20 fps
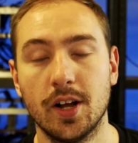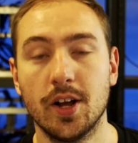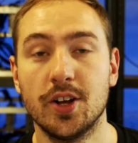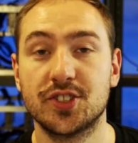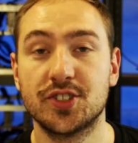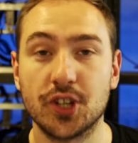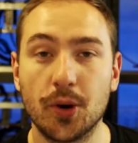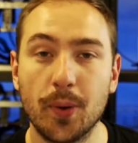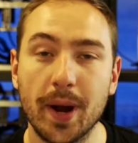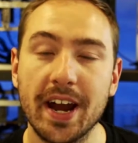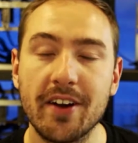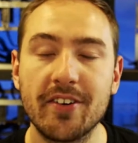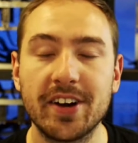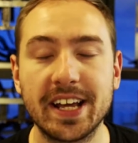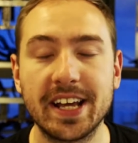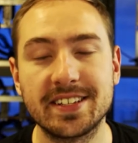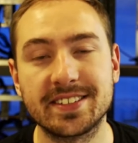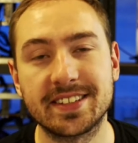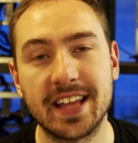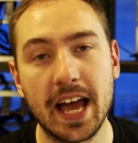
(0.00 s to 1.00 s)
So here it
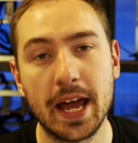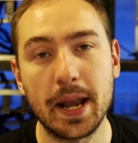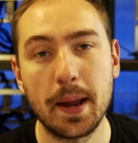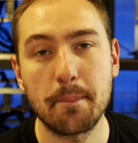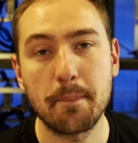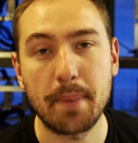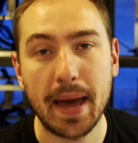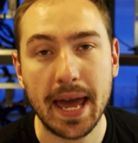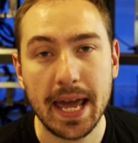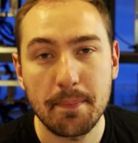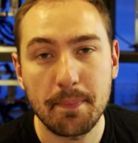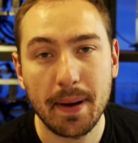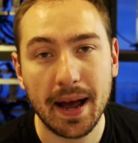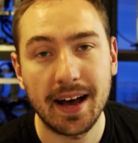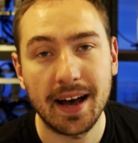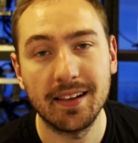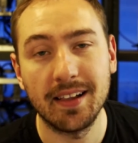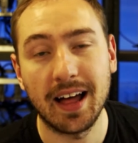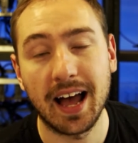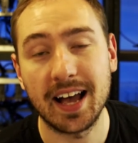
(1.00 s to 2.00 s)
is then.
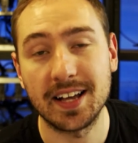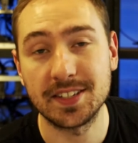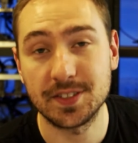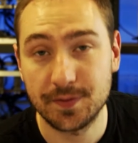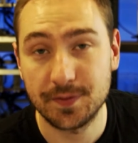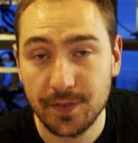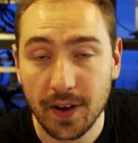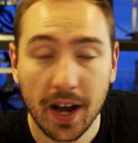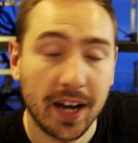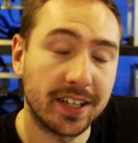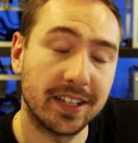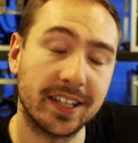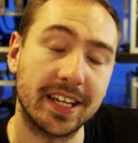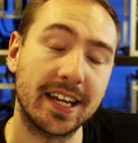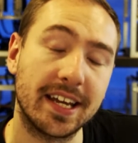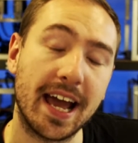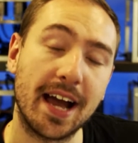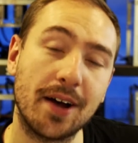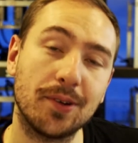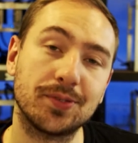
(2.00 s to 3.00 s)
PayPal has finally
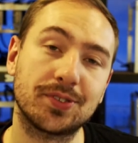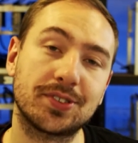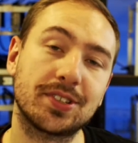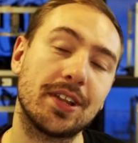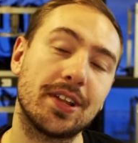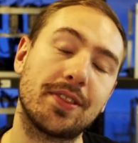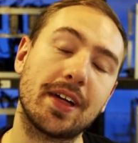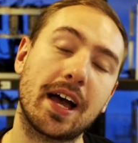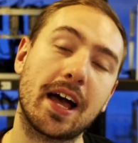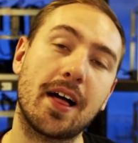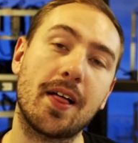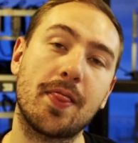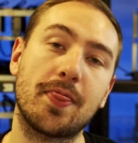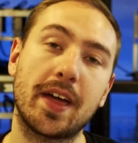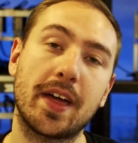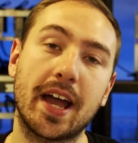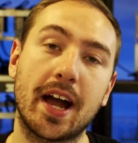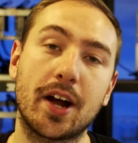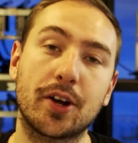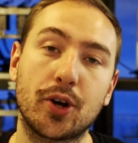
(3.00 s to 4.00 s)
announced that
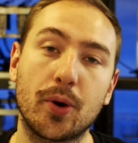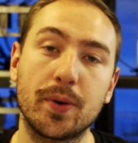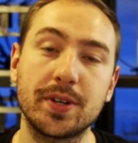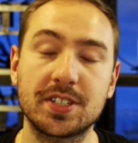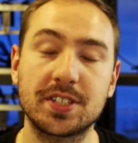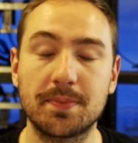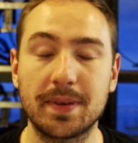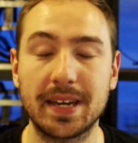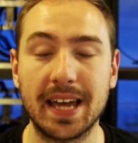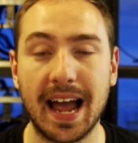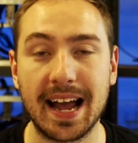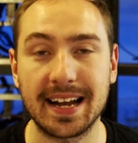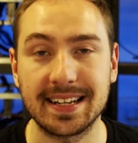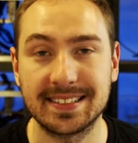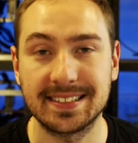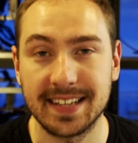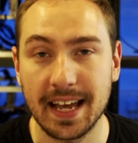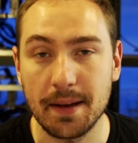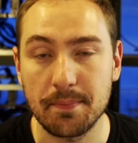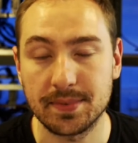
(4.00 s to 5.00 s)
they are going to be
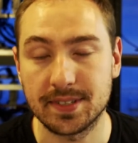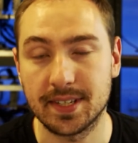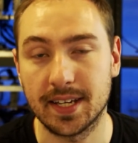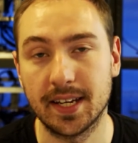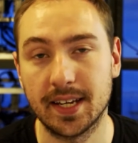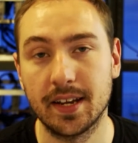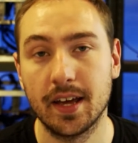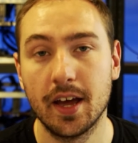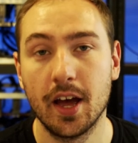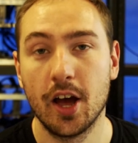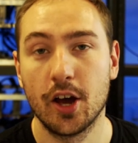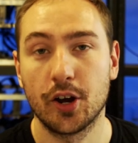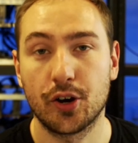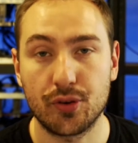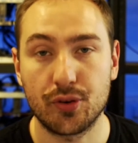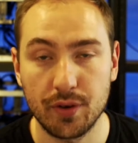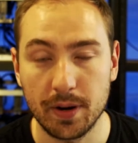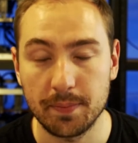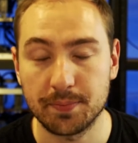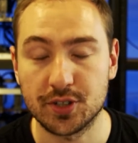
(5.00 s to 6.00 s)
accepting
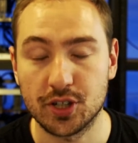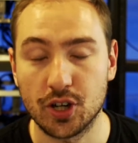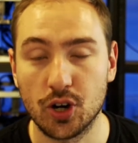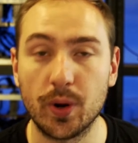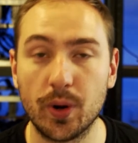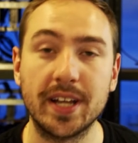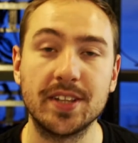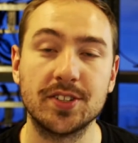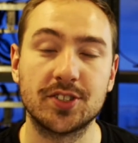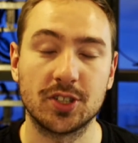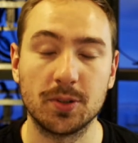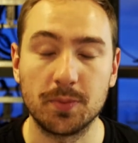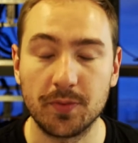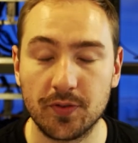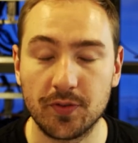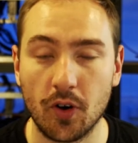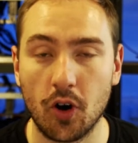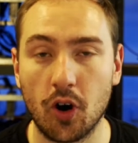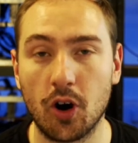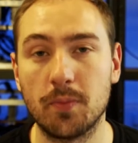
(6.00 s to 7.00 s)
crypto in some
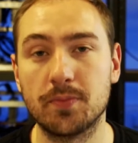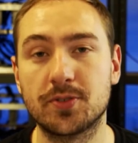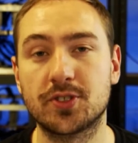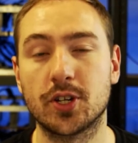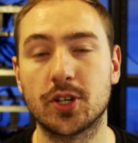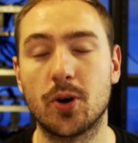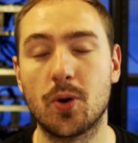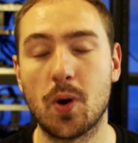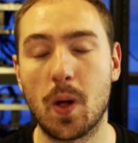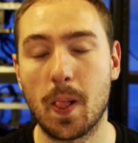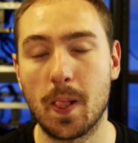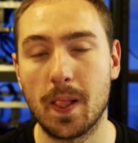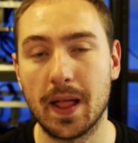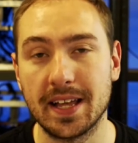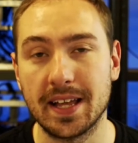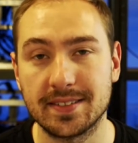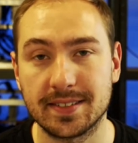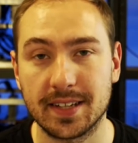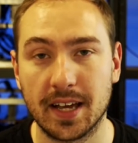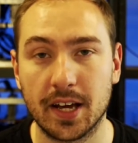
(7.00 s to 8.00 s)
form. So
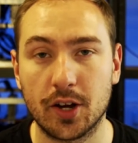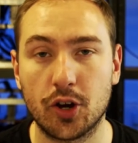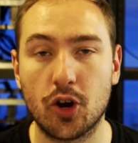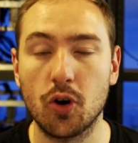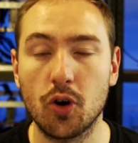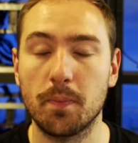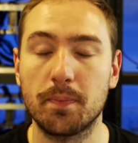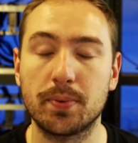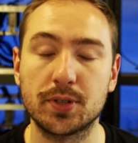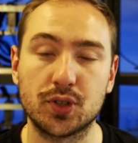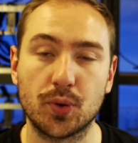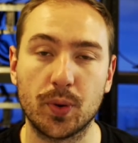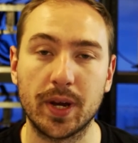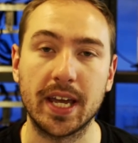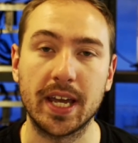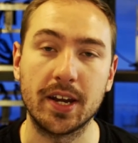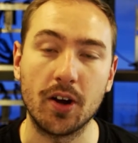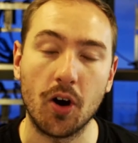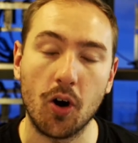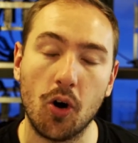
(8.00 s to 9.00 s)
let's cut
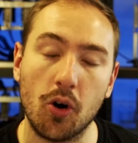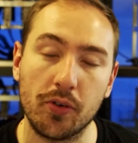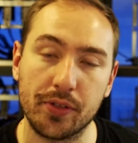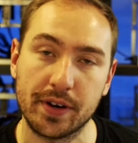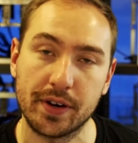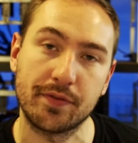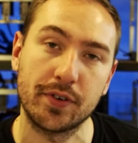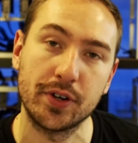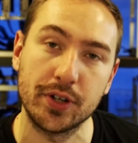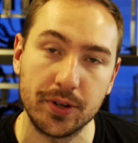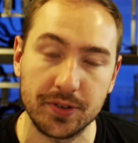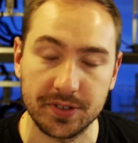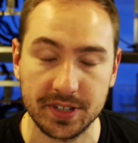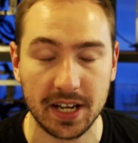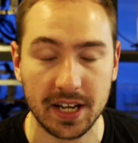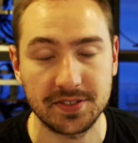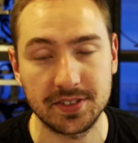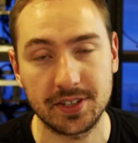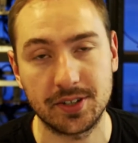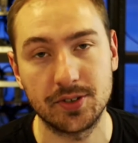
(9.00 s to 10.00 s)
between all the different news
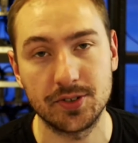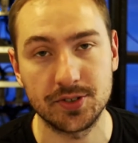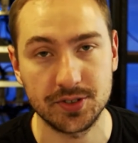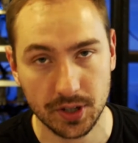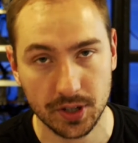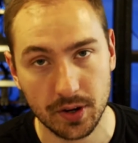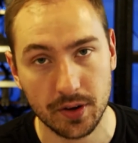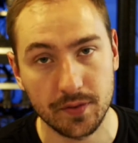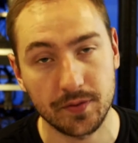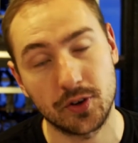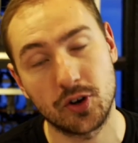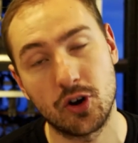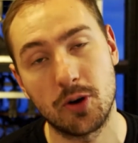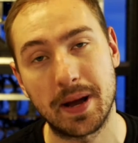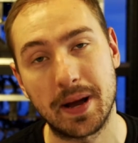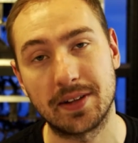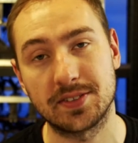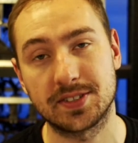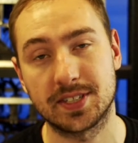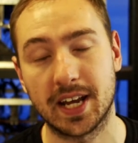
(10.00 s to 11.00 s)
articles that have come
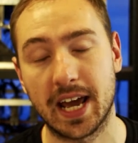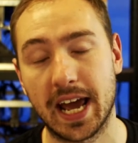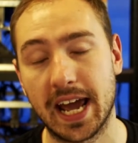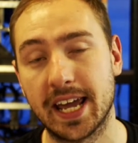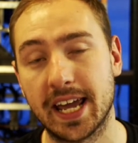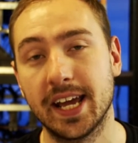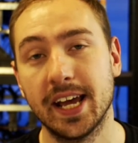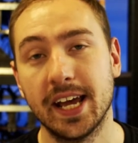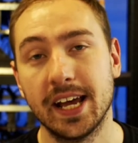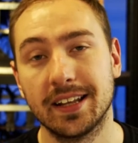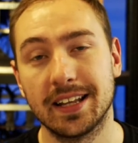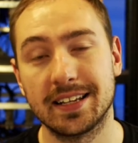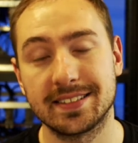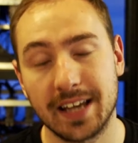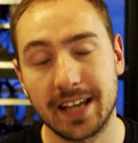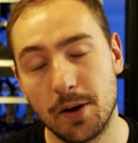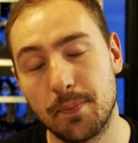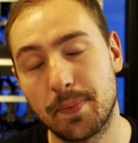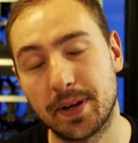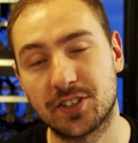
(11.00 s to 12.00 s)
out today. Let's
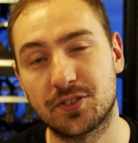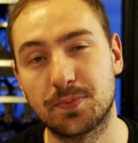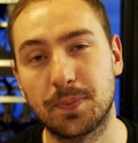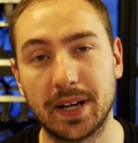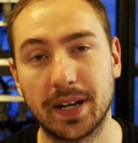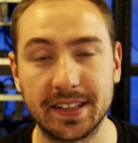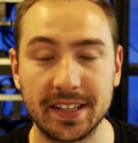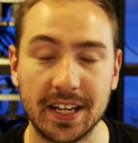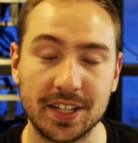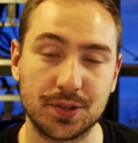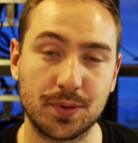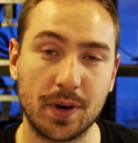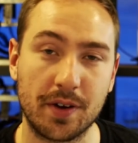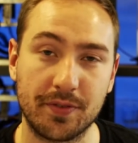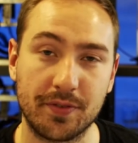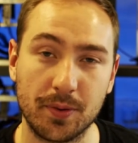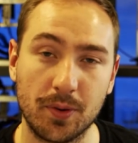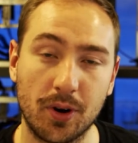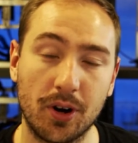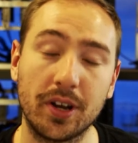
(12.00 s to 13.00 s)
help explain that to
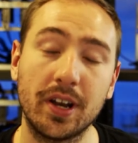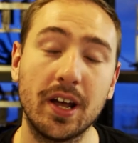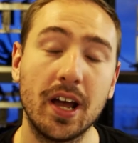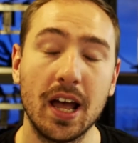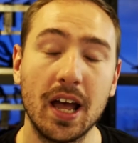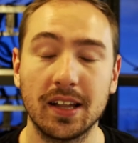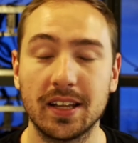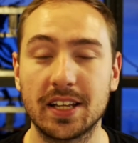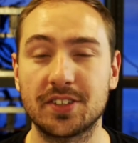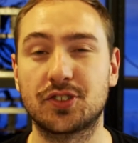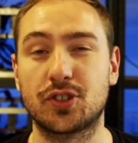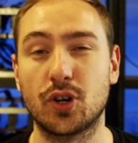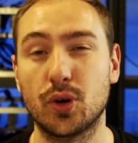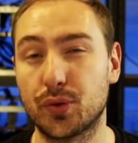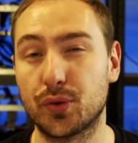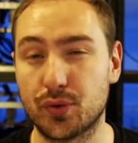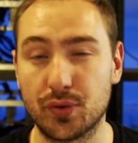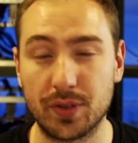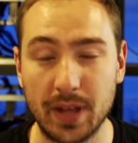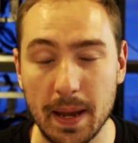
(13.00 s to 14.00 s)
everyone. Let's go
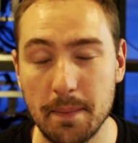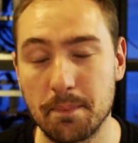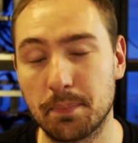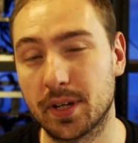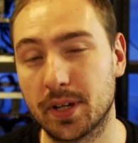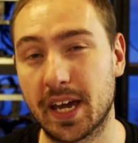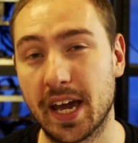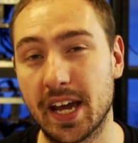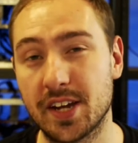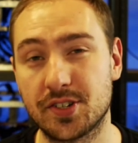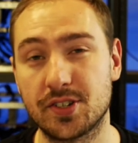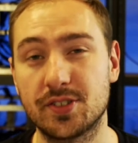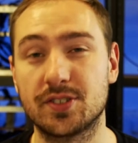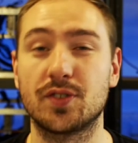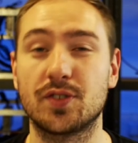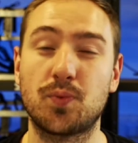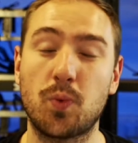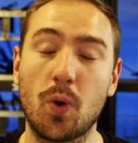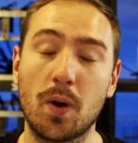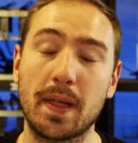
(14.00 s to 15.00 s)
through the implications
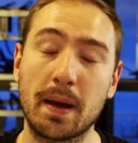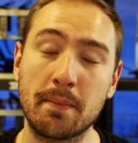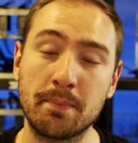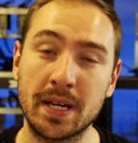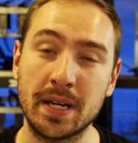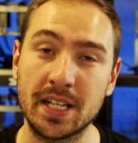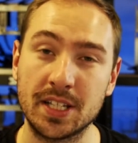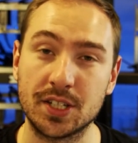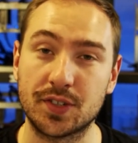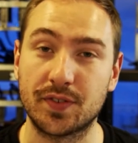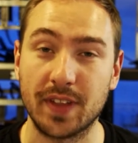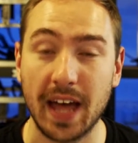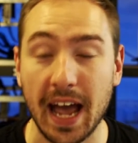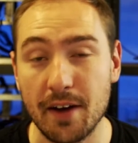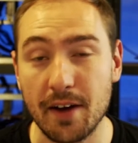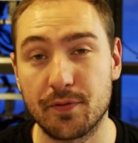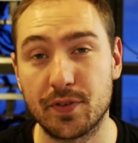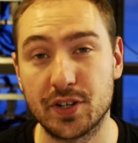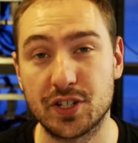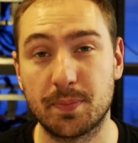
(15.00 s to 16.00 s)
of what that means for the
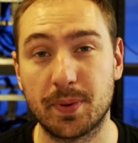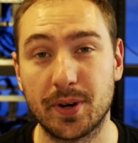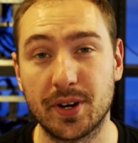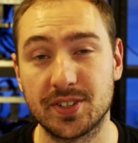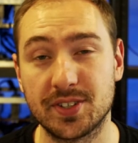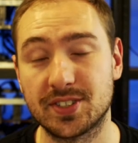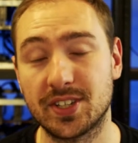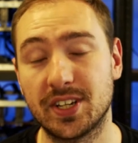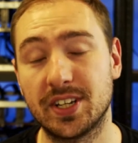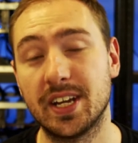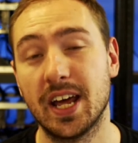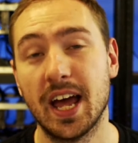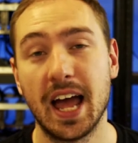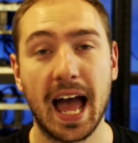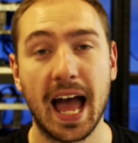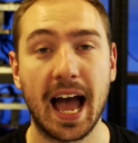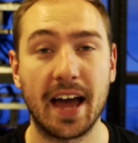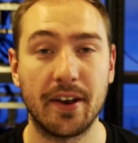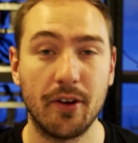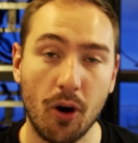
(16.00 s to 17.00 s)
average person,
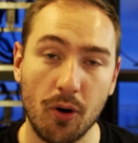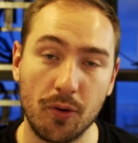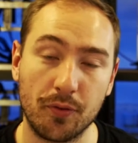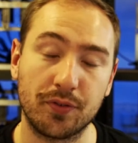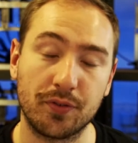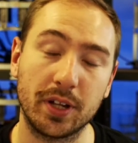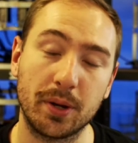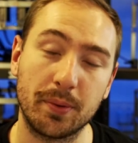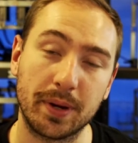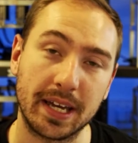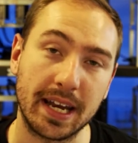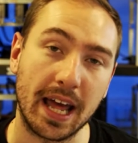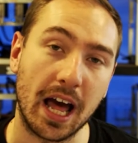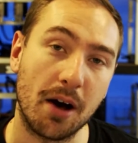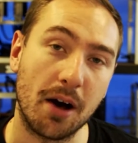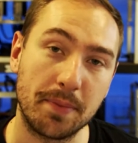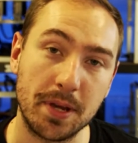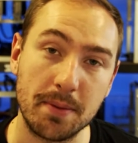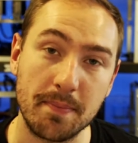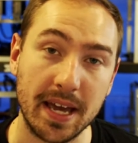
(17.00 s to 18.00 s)
and hopefully we can
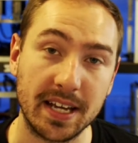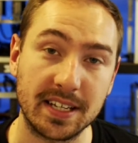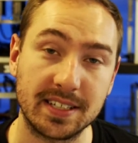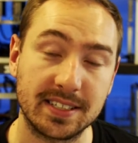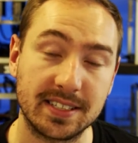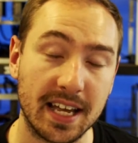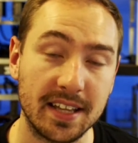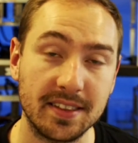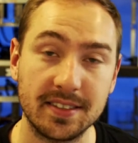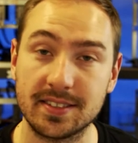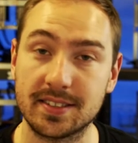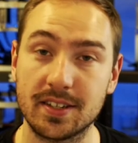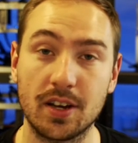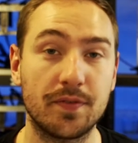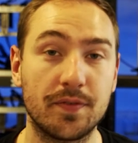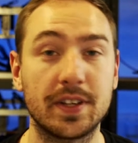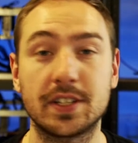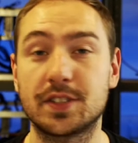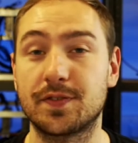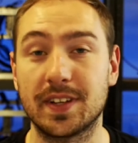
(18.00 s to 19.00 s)
help you make sense of
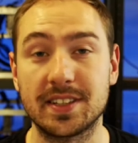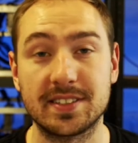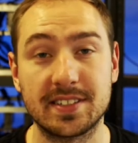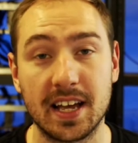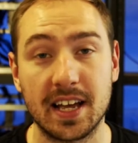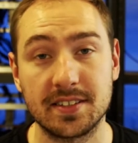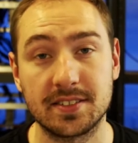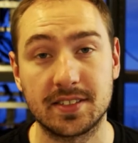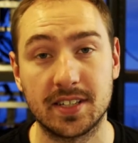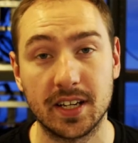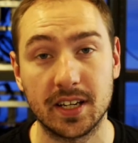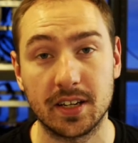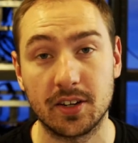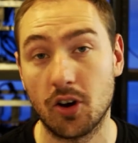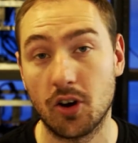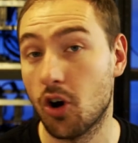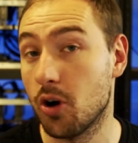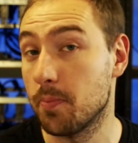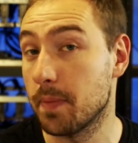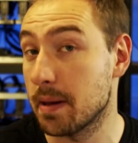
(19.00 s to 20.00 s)
this fantastic,
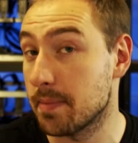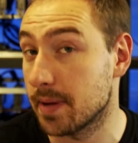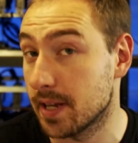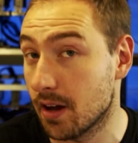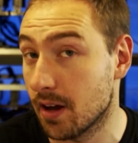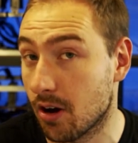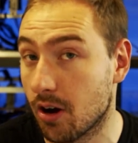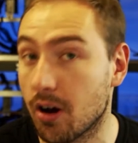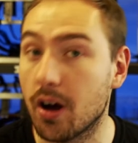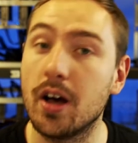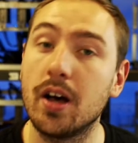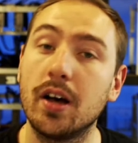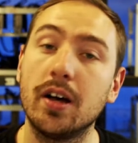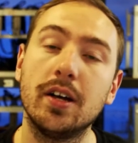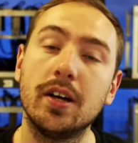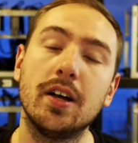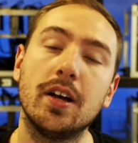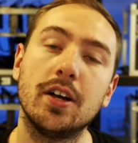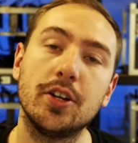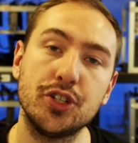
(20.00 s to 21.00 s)
or maybe not,
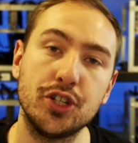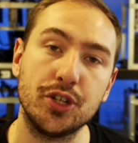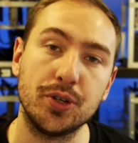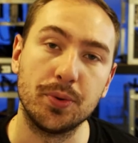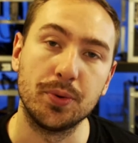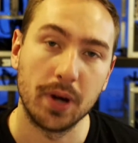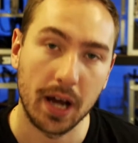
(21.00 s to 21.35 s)
new